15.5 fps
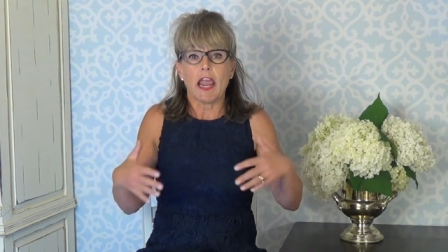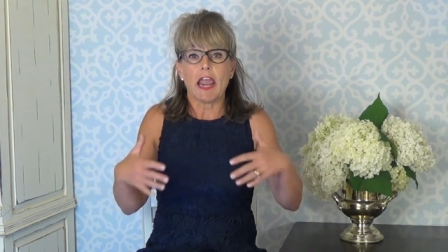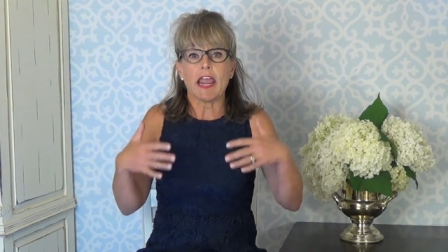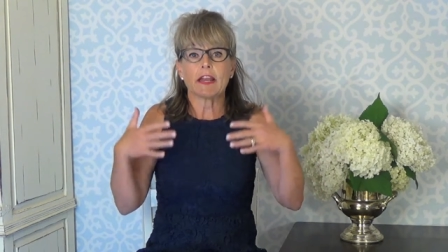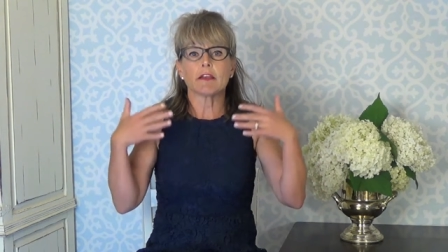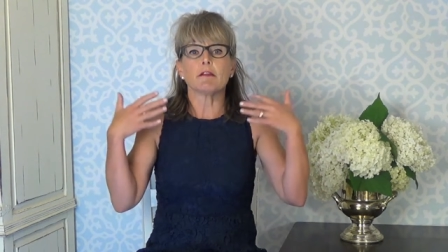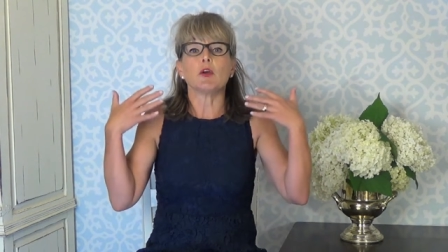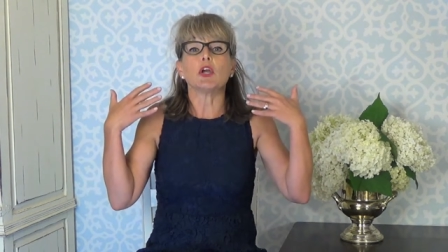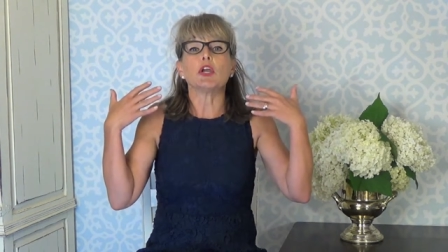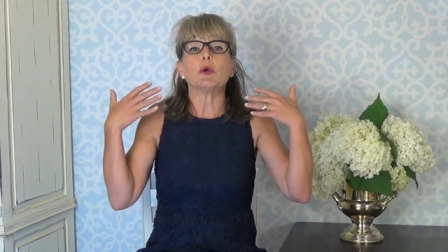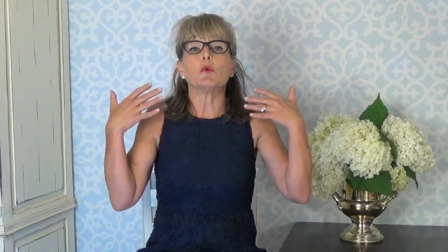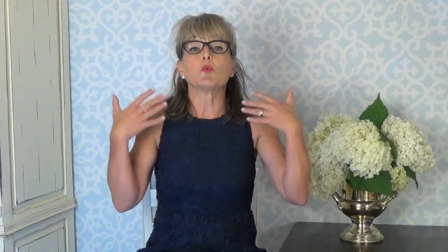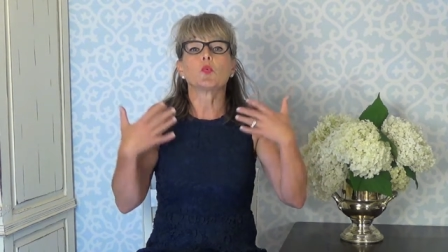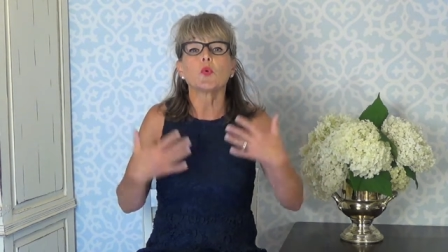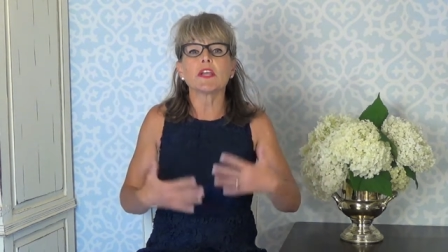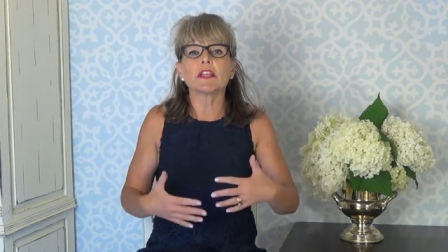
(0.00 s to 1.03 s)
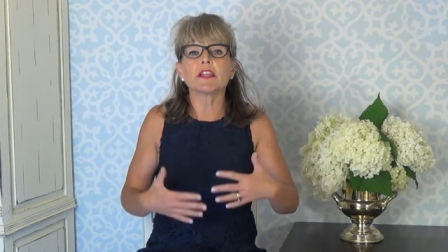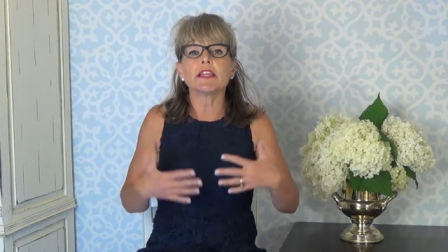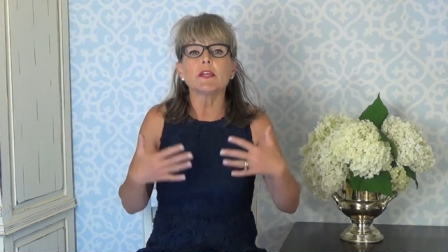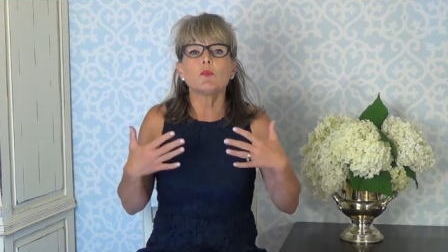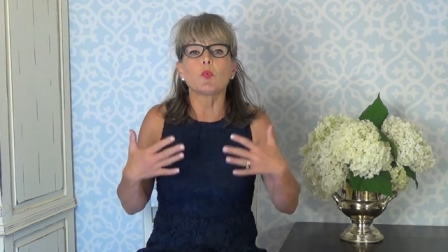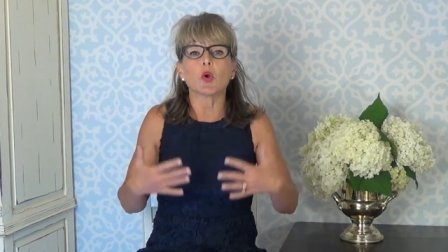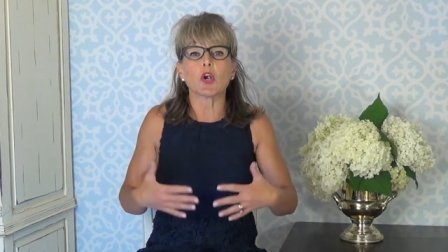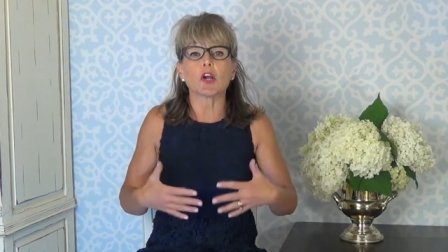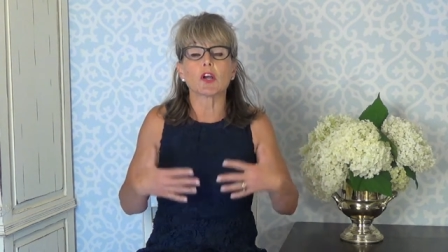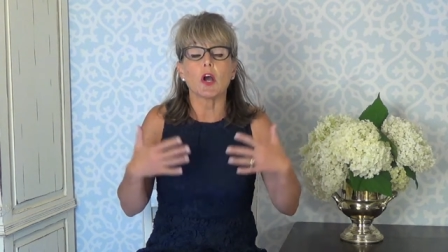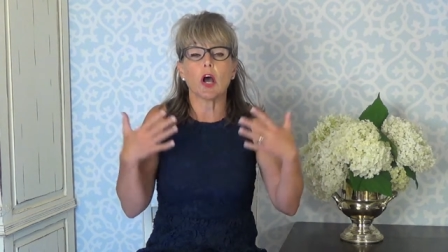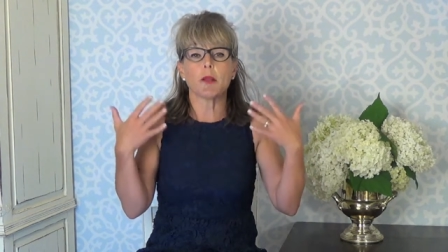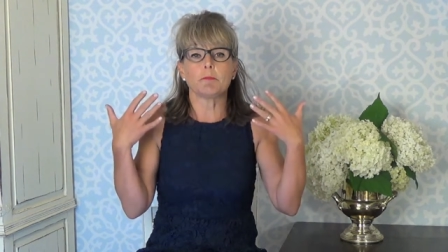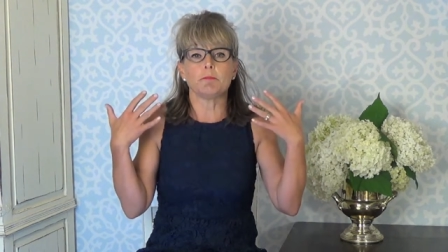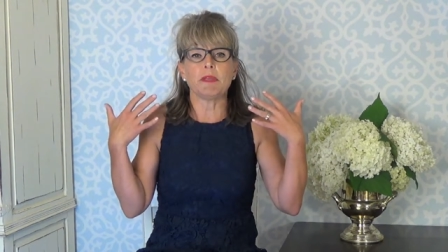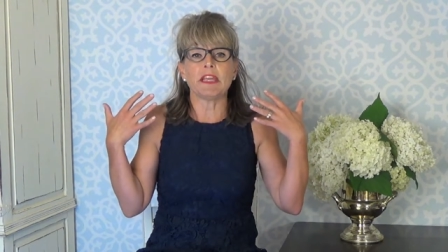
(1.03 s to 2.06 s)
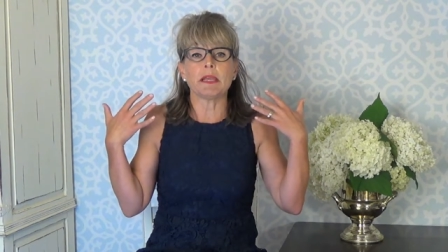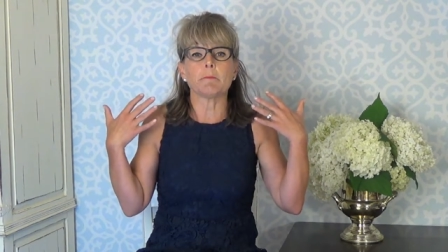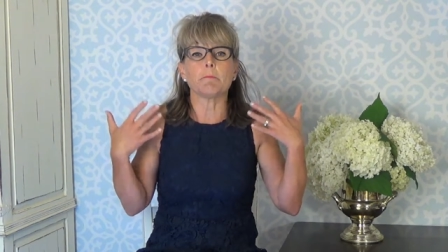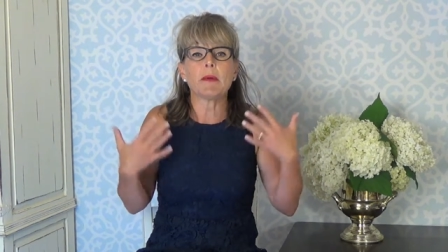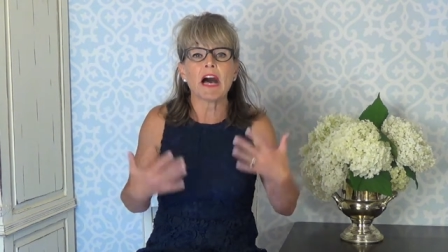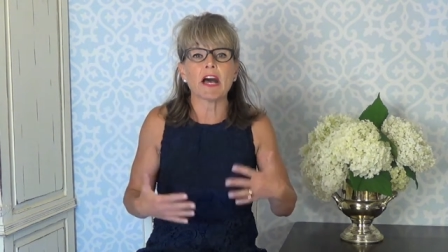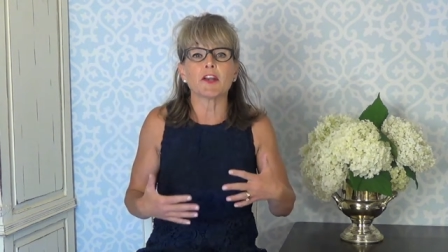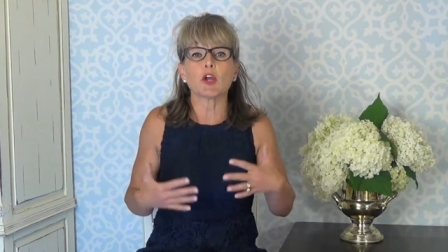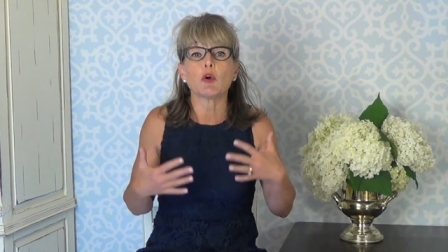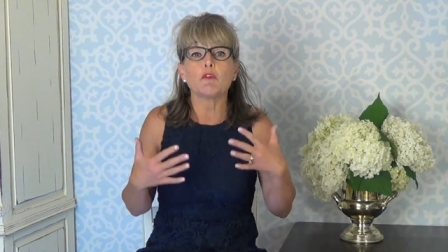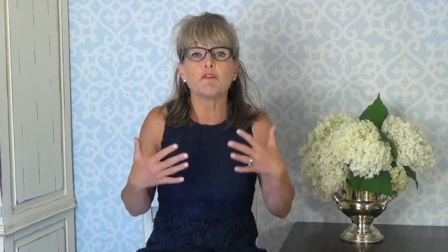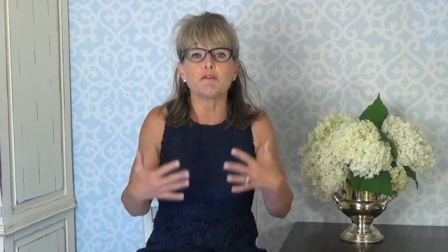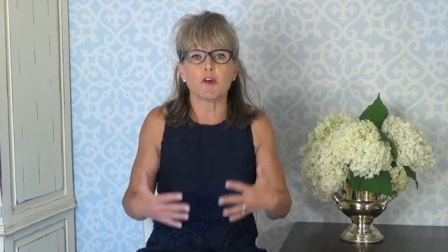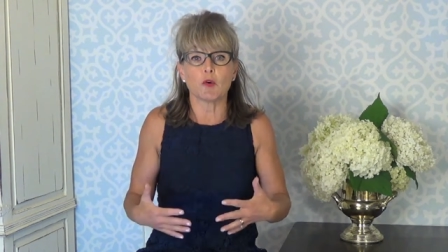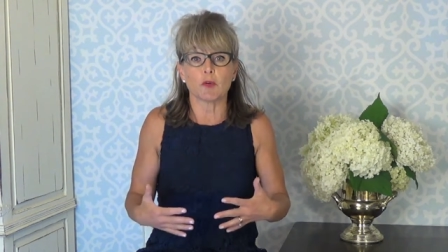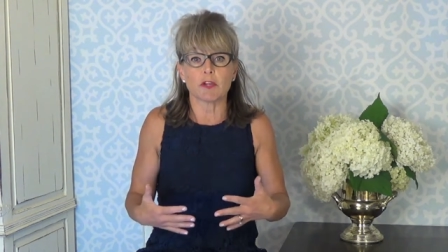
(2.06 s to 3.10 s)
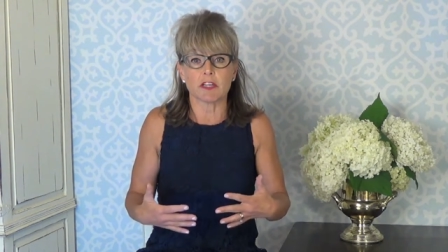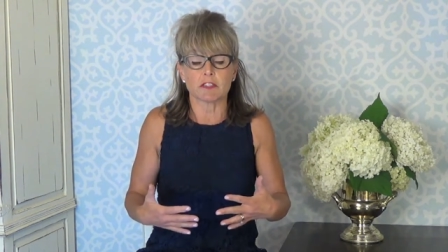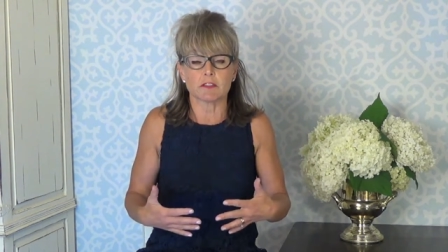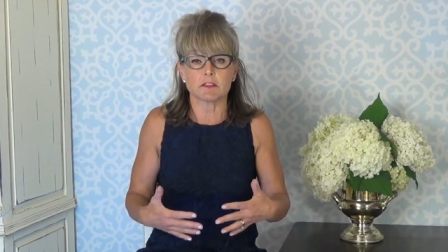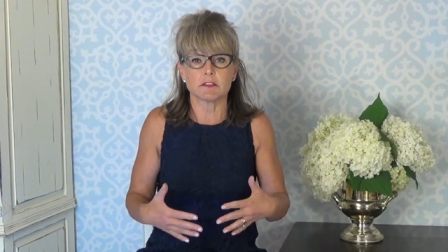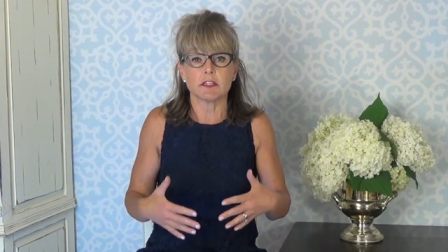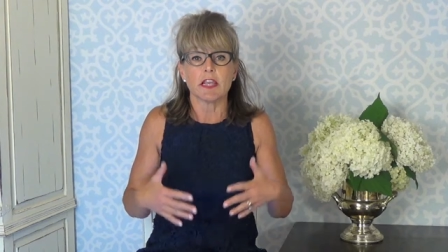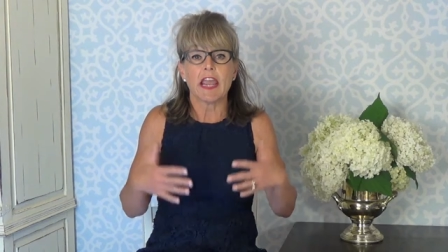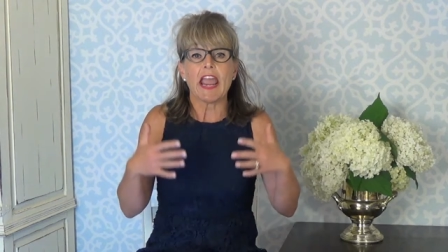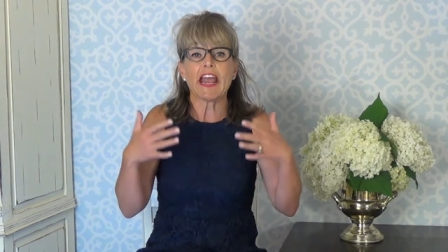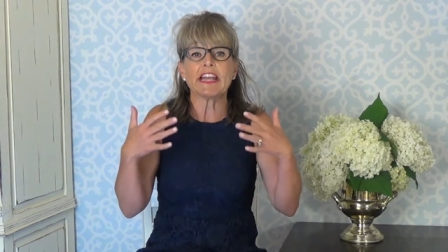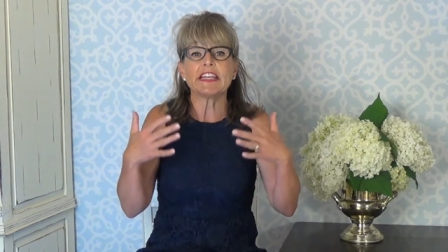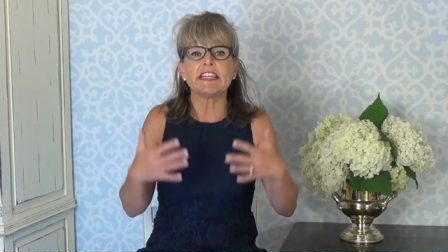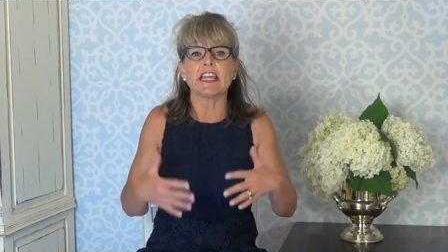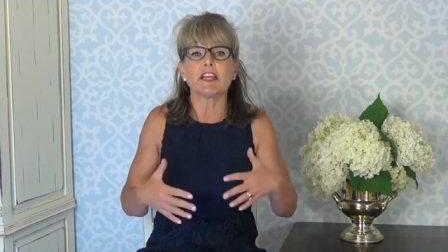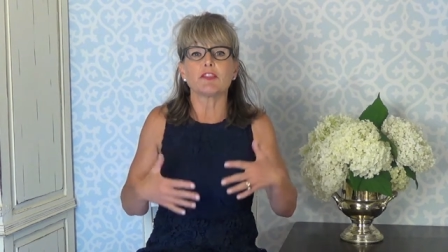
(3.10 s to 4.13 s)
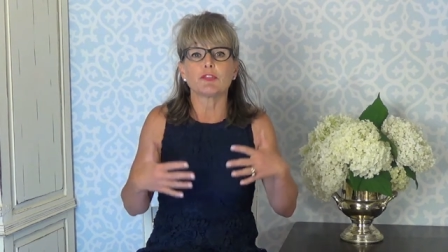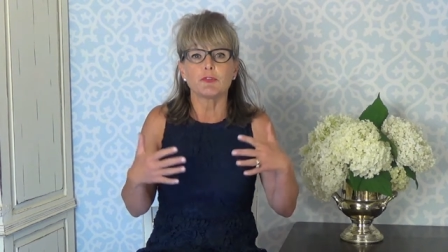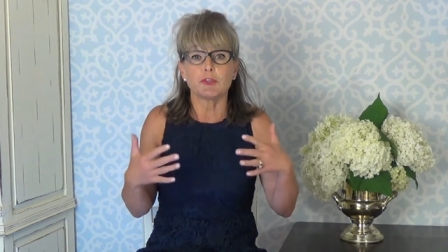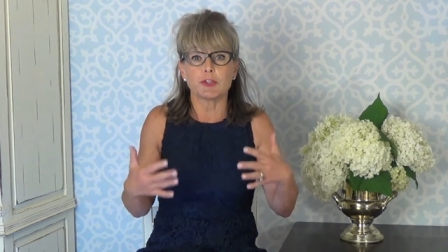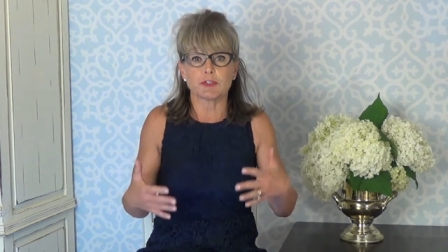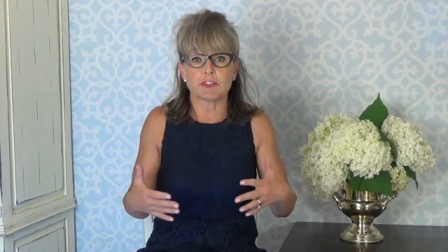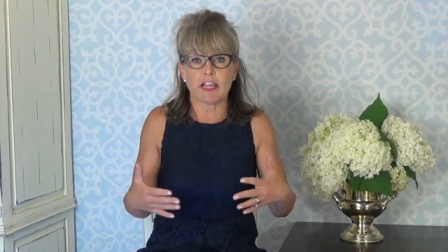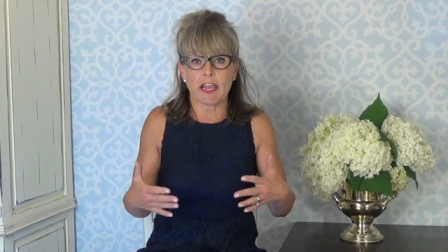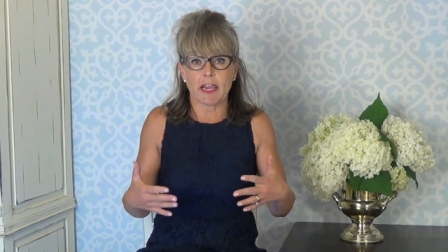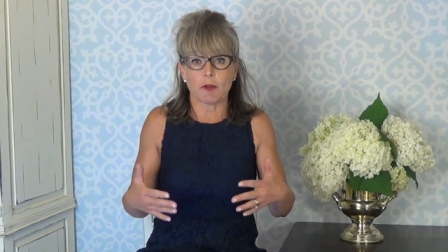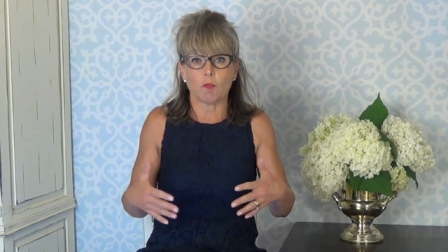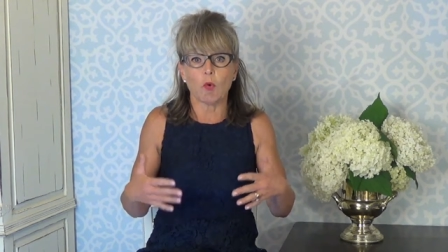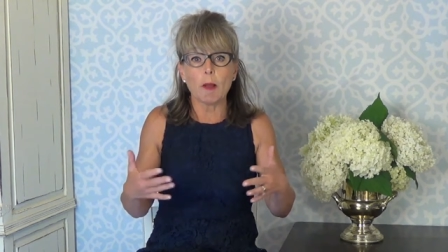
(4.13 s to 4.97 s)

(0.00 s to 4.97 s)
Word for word: and really work on being mono-focused and get through your day.